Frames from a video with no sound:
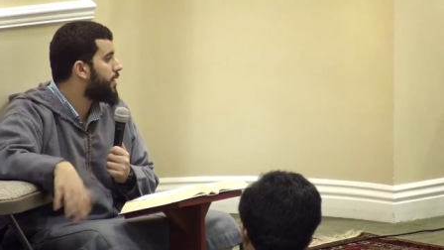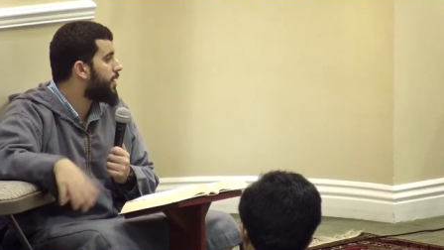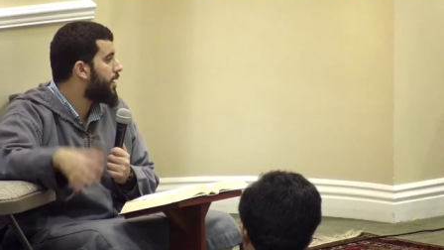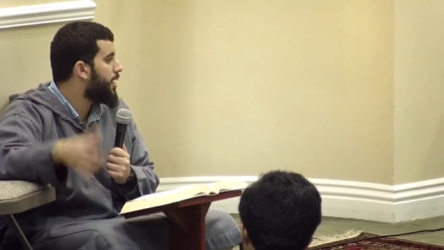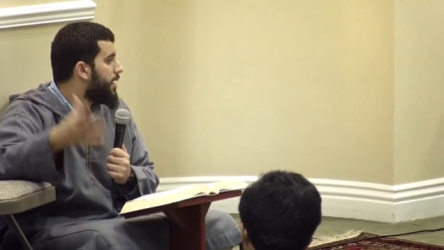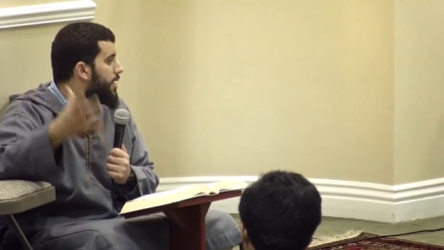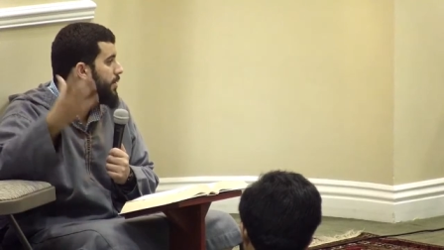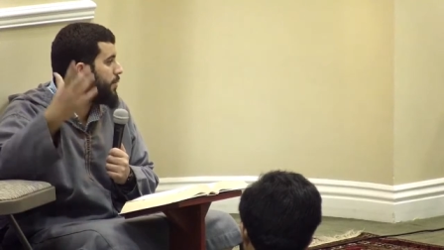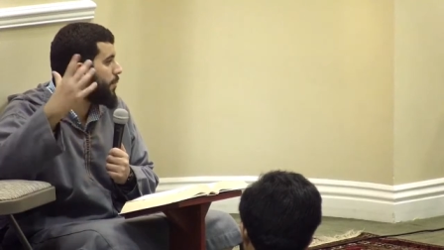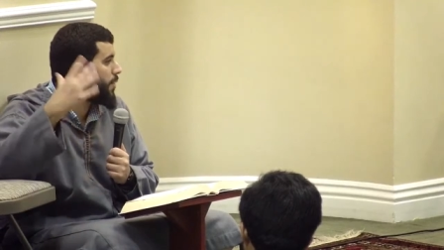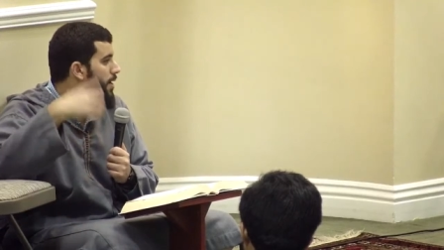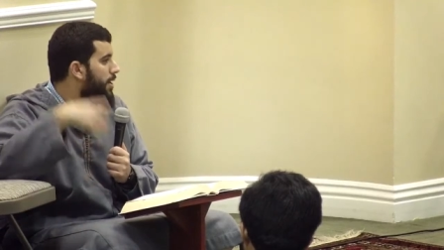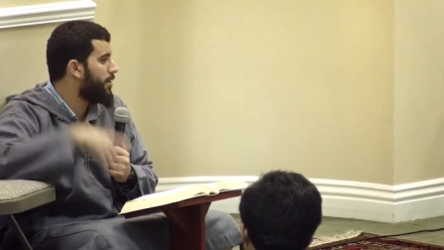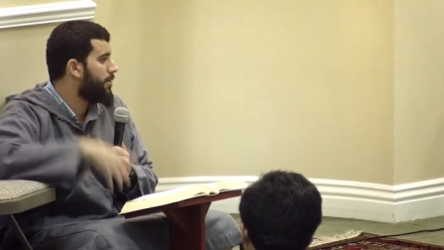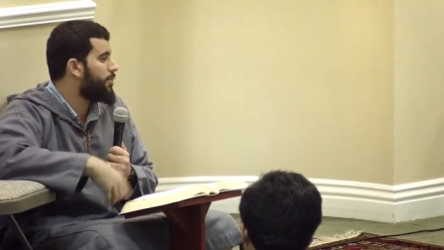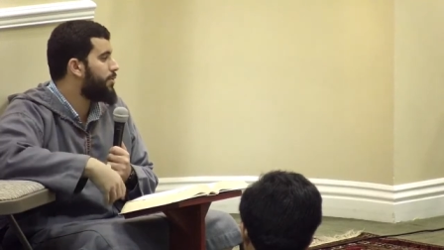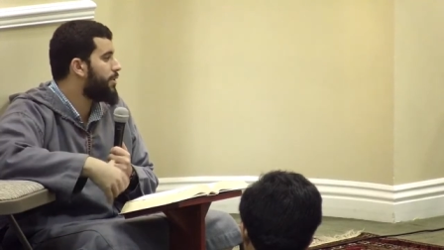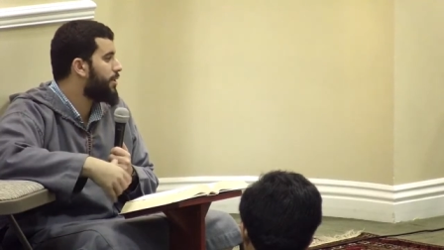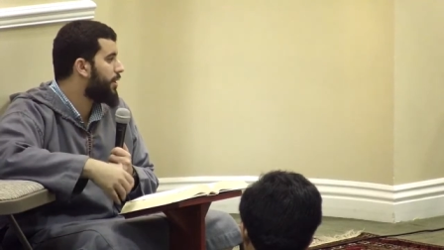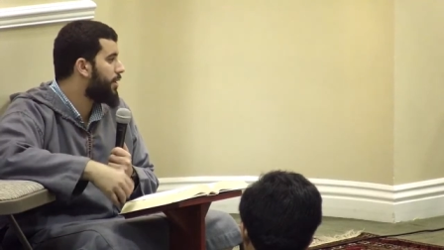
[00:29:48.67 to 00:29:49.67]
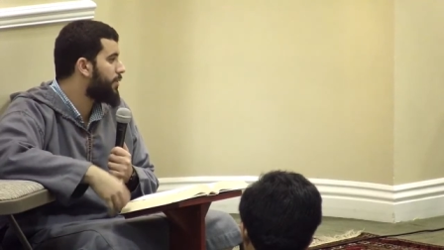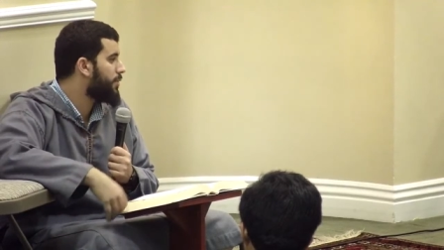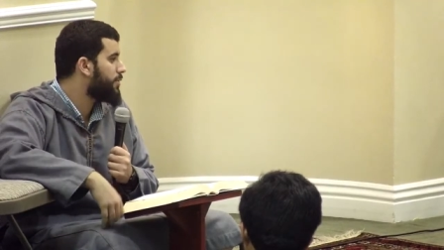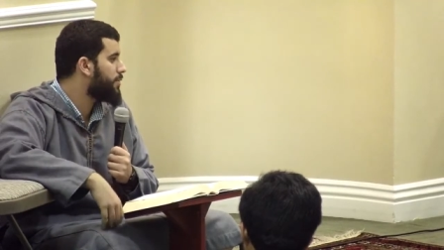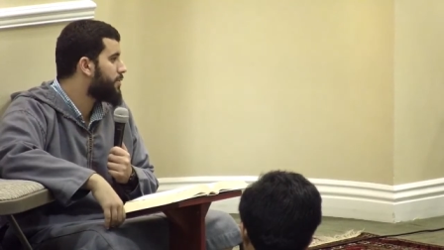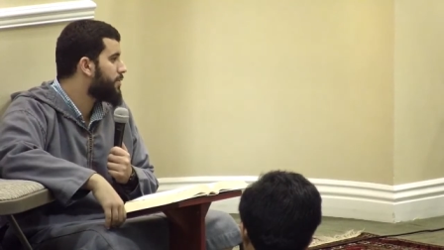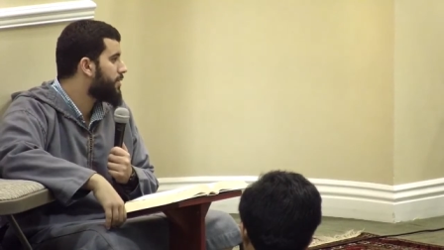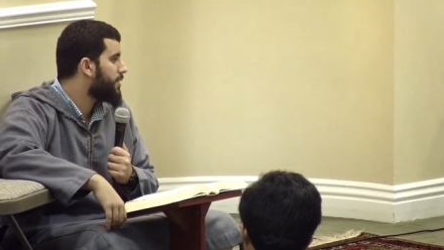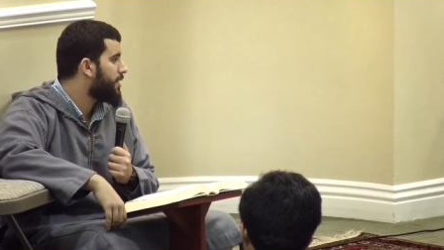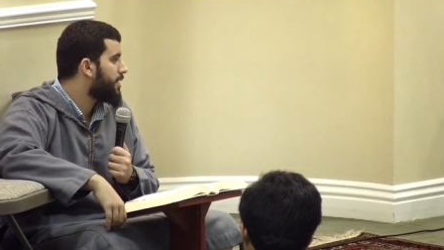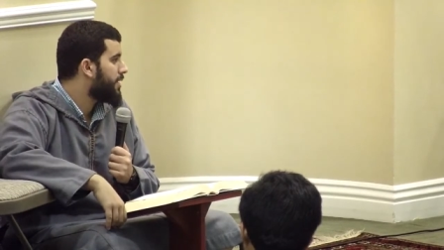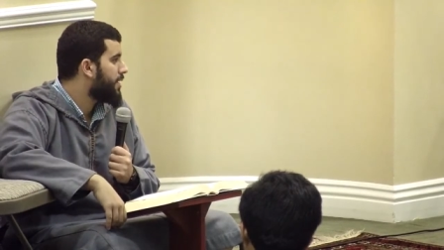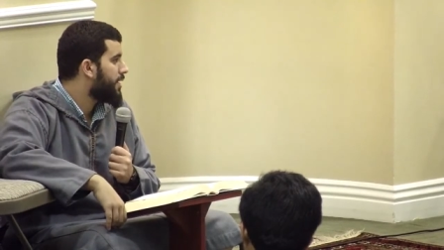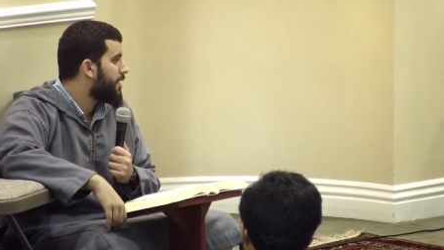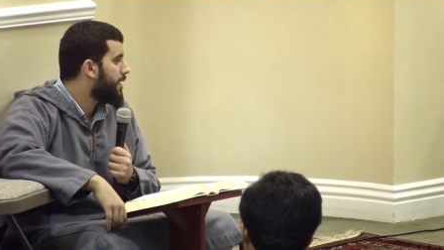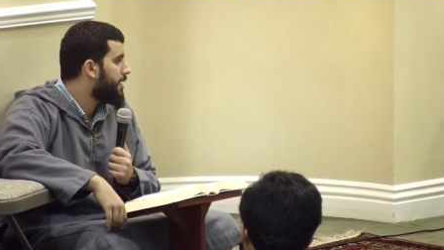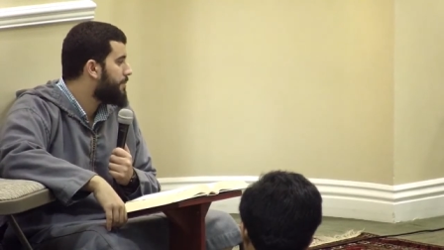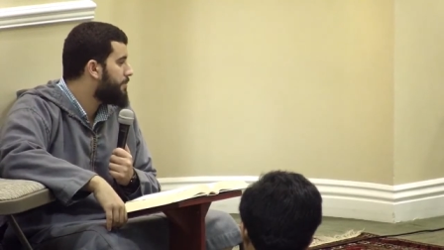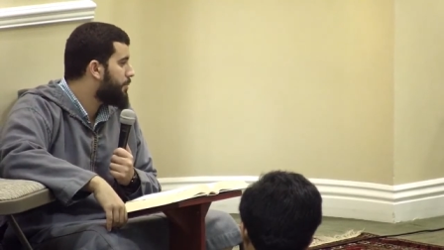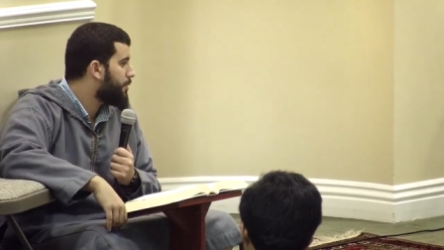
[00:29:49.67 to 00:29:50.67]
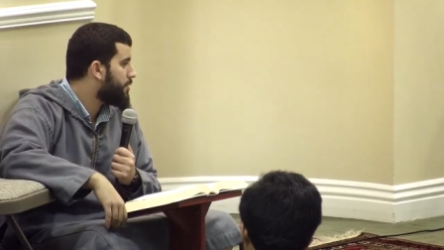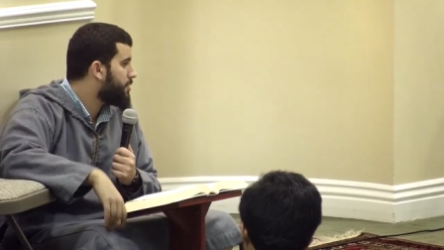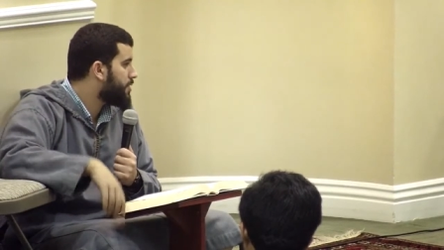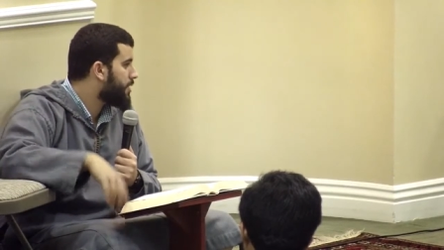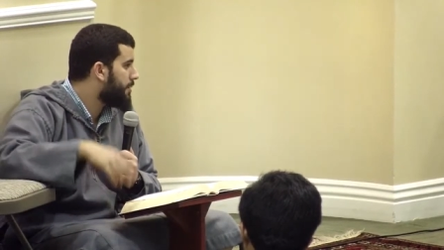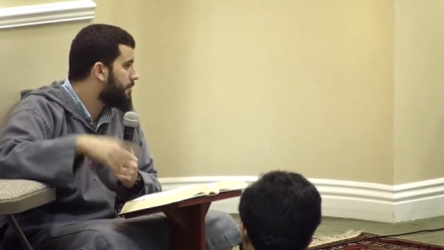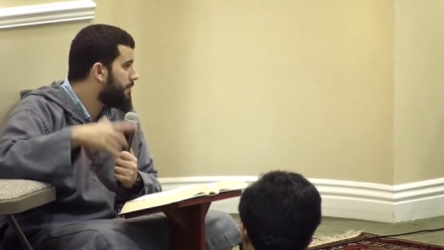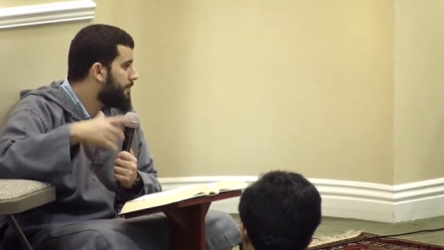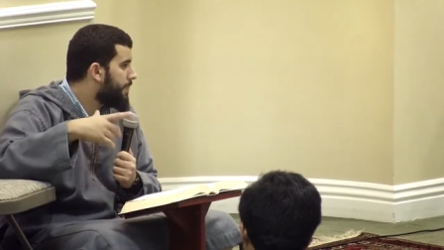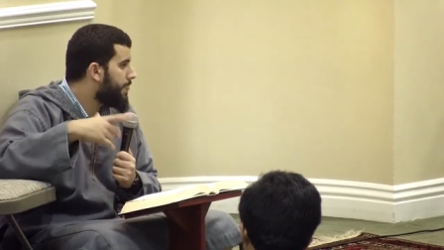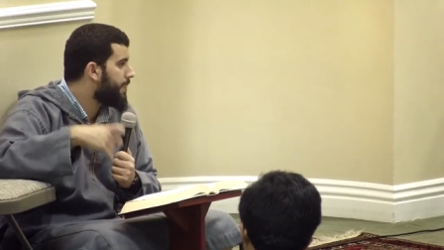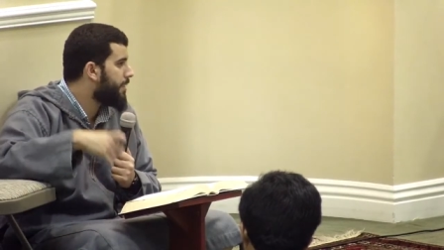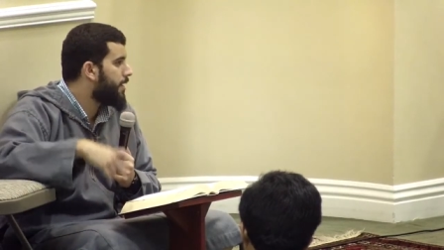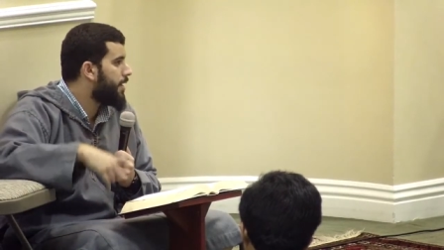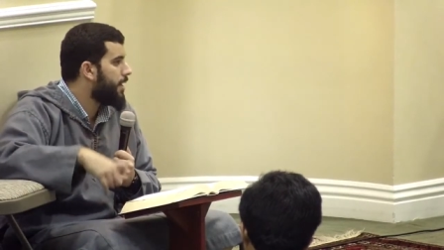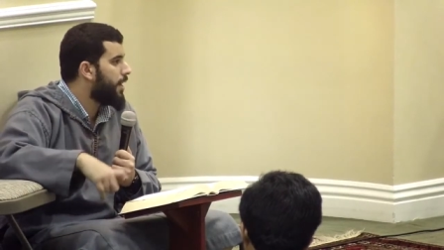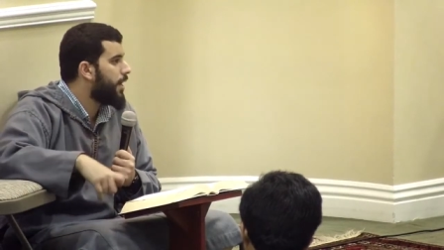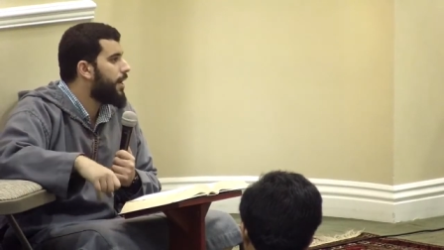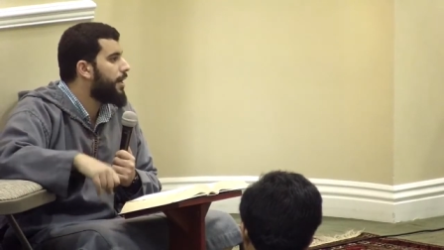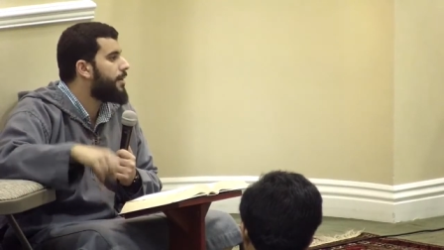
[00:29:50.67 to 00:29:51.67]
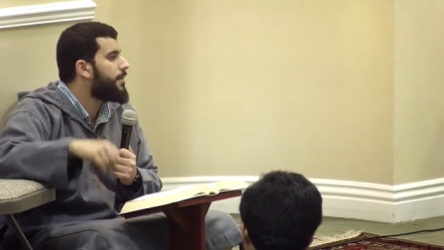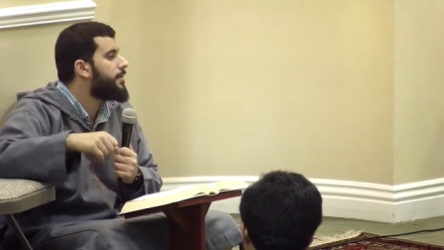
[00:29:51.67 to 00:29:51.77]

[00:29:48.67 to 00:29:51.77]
and wear new clothes and put some uh,